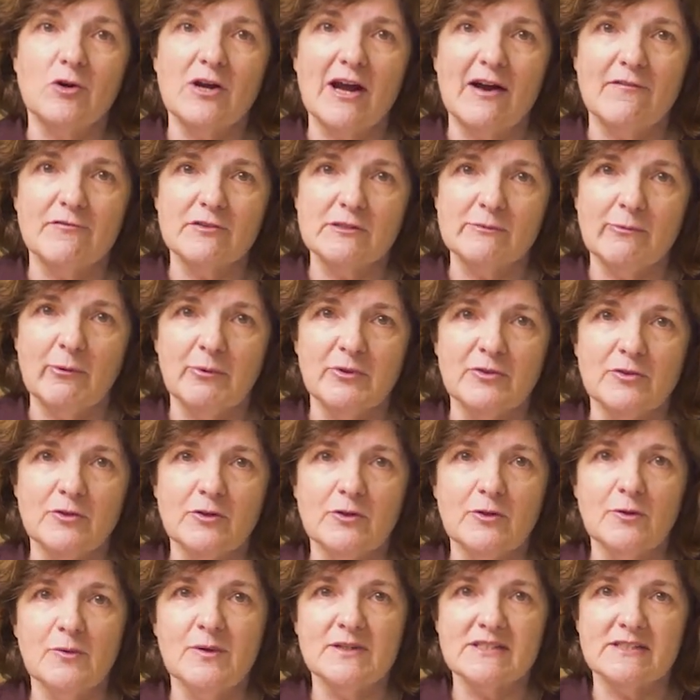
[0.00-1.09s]
comfortable with
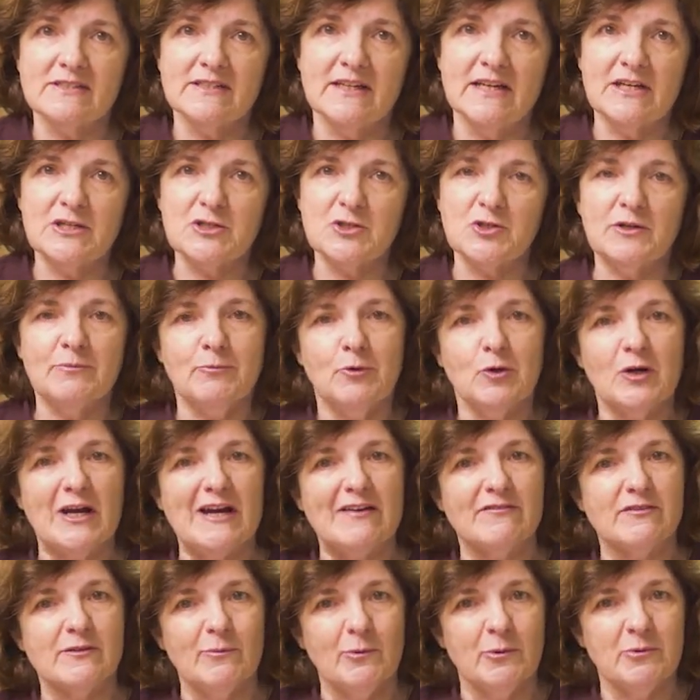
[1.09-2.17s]
you as a teacher and more
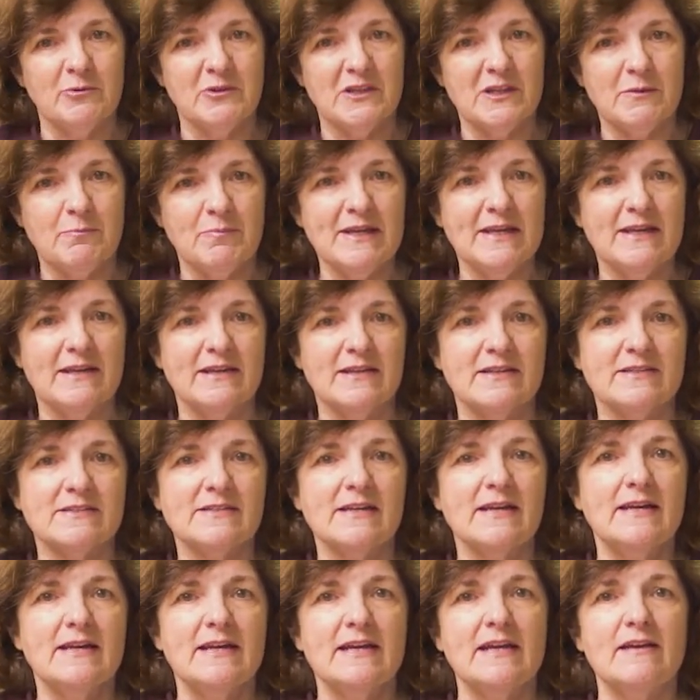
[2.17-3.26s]
comfortable with their peers
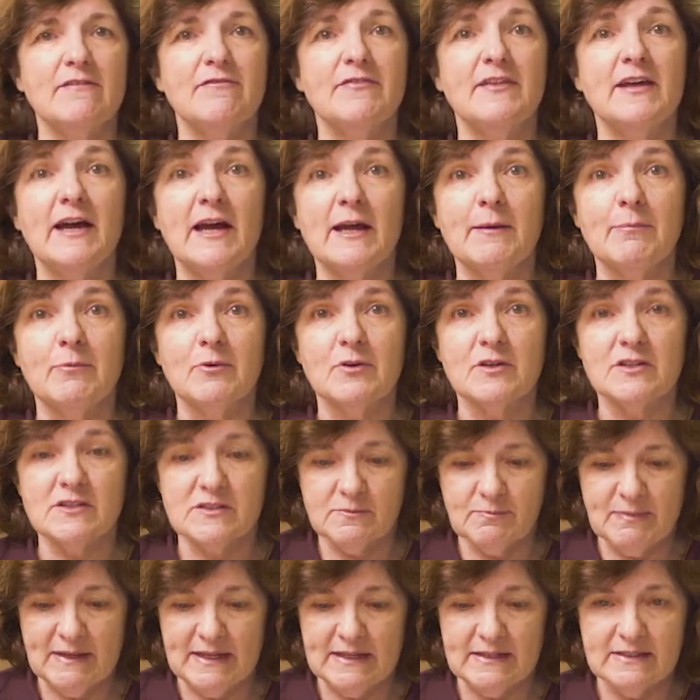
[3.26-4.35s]
if they're able to
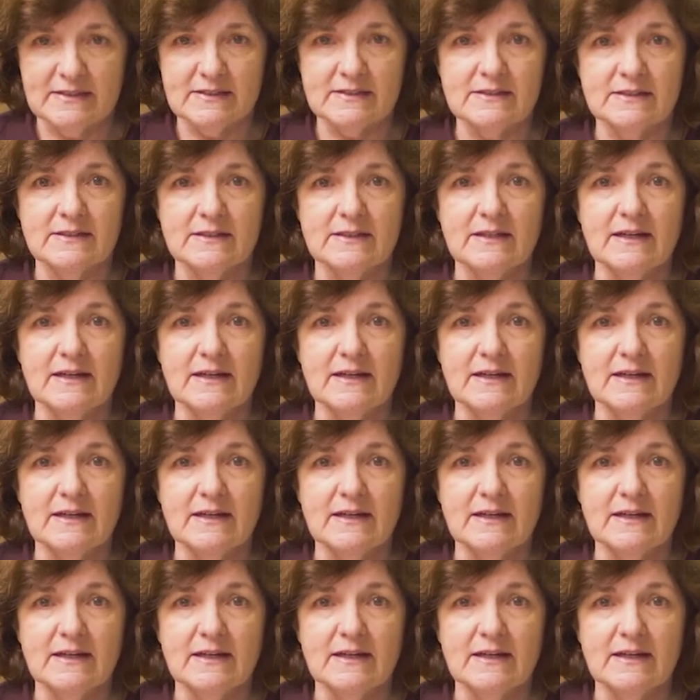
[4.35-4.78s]
spend